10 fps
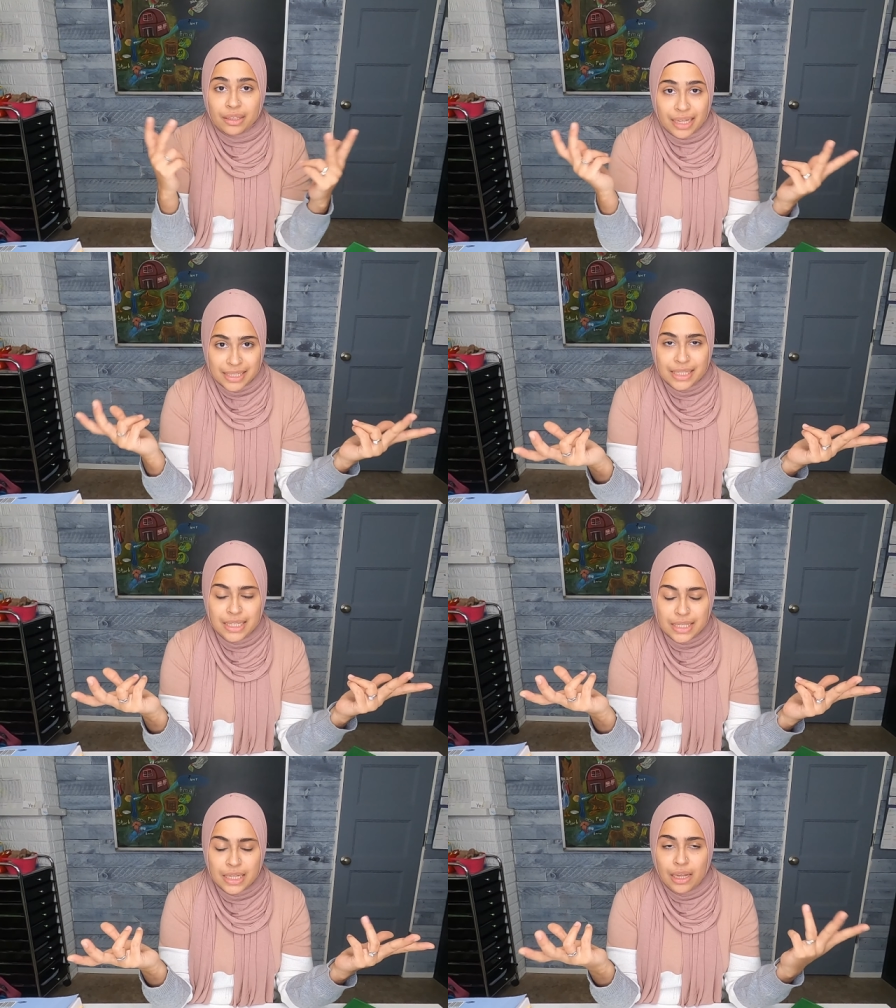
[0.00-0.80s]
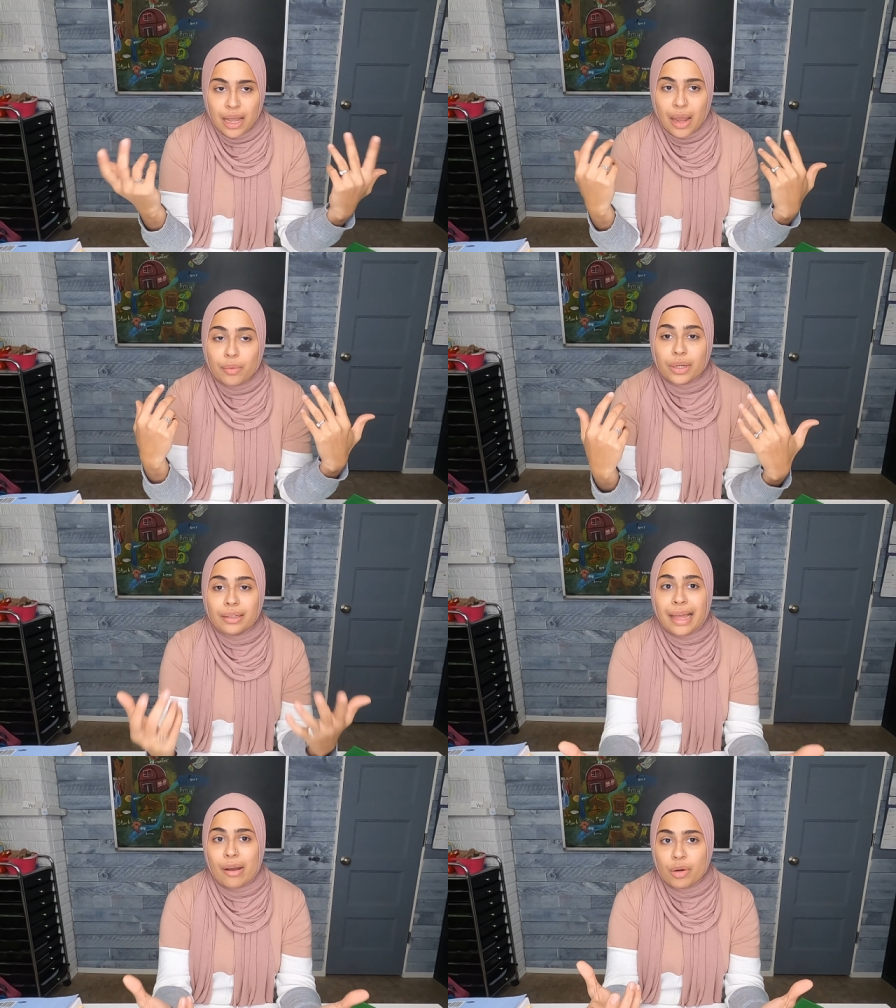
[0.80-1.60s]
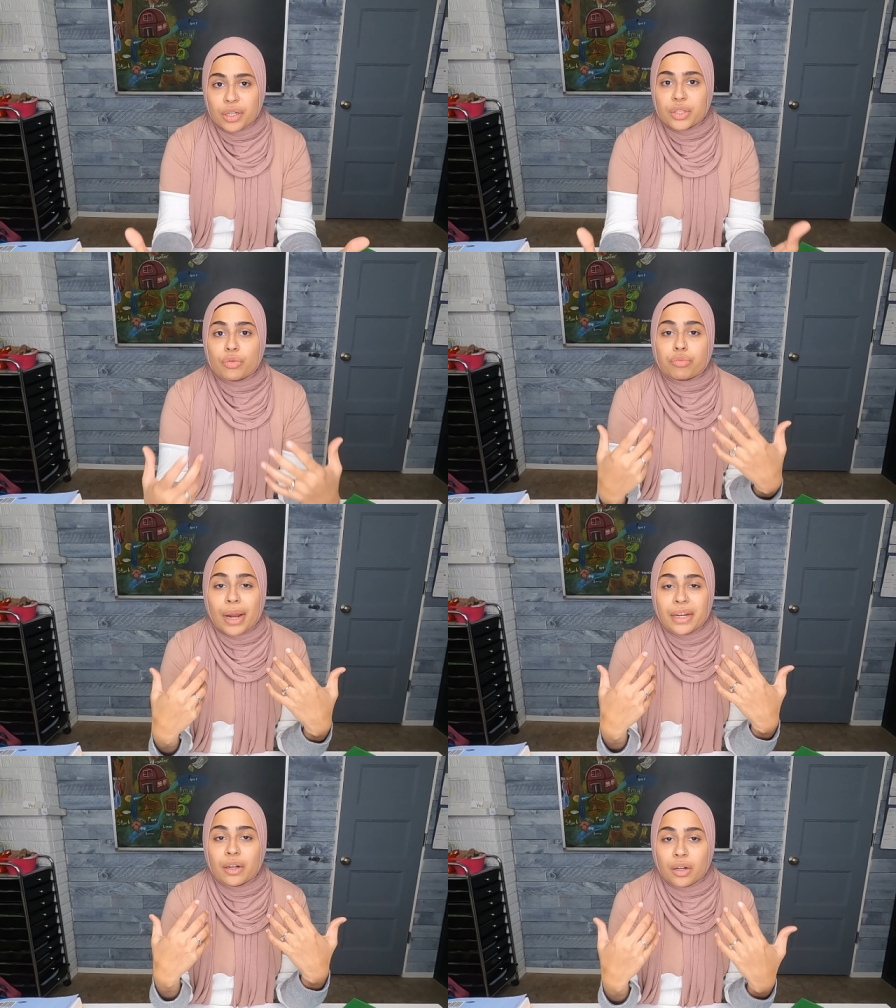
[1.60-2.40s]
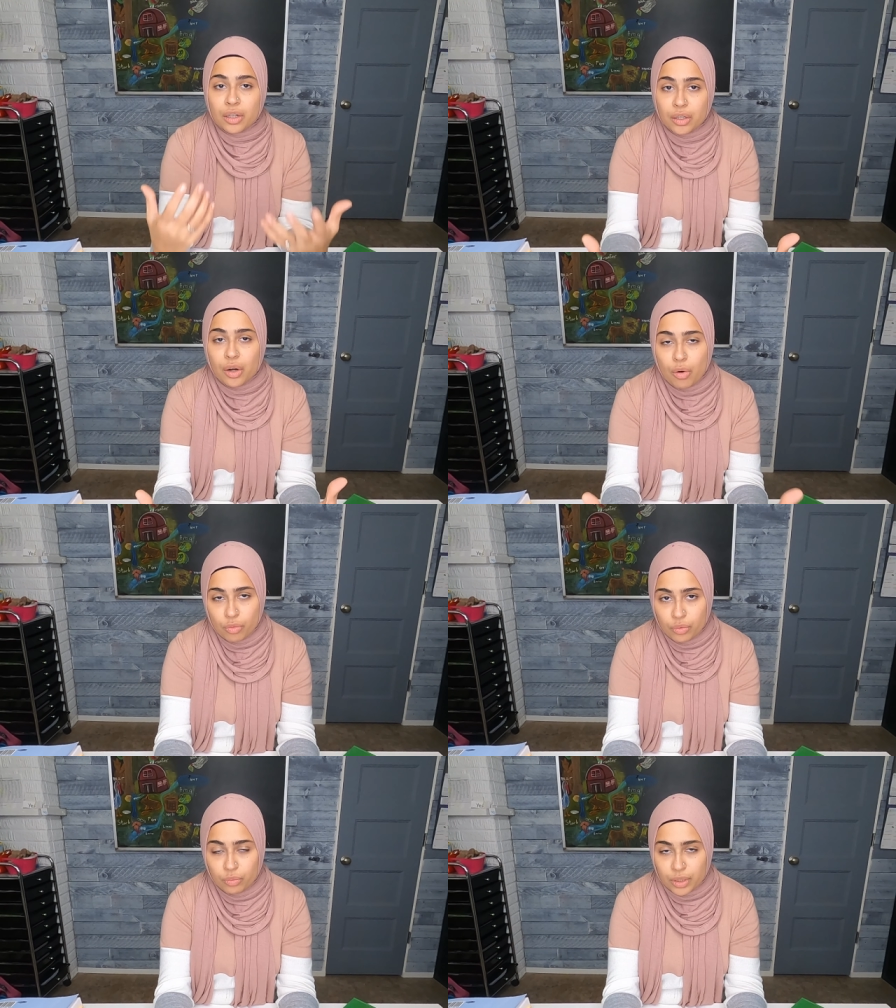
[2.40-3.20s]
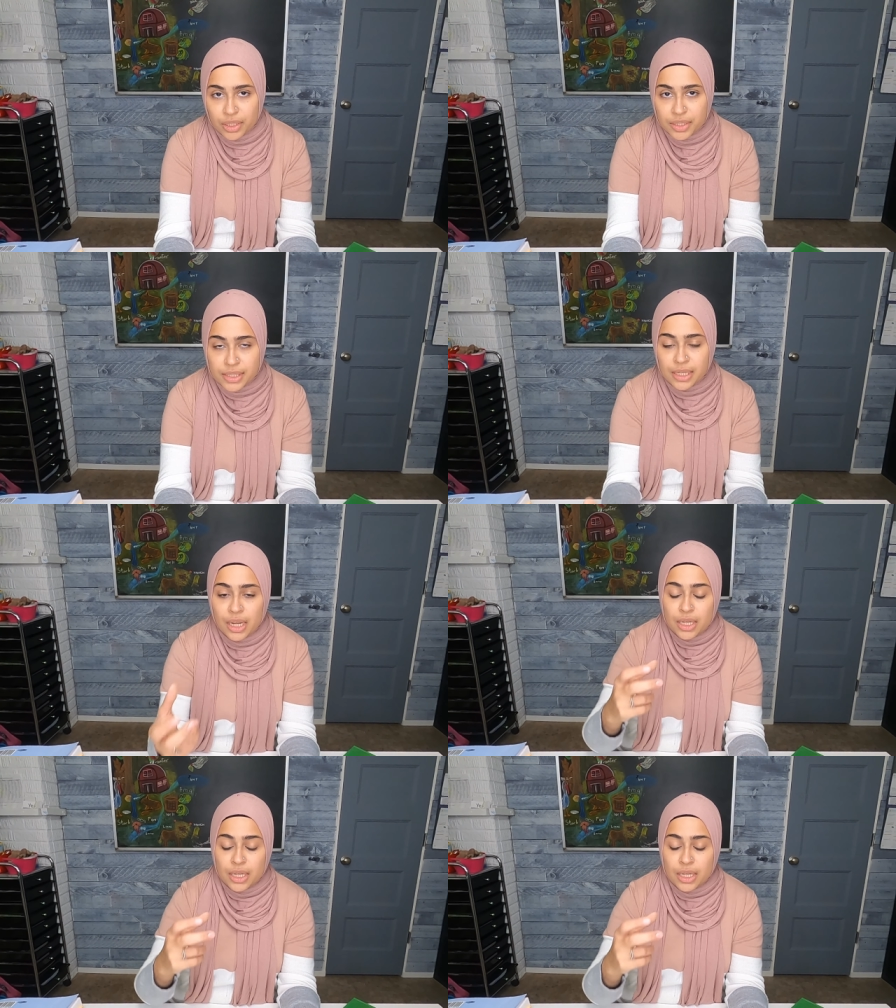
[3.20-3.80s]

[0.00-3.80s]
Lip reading: lessons, I would allow her to write her own words.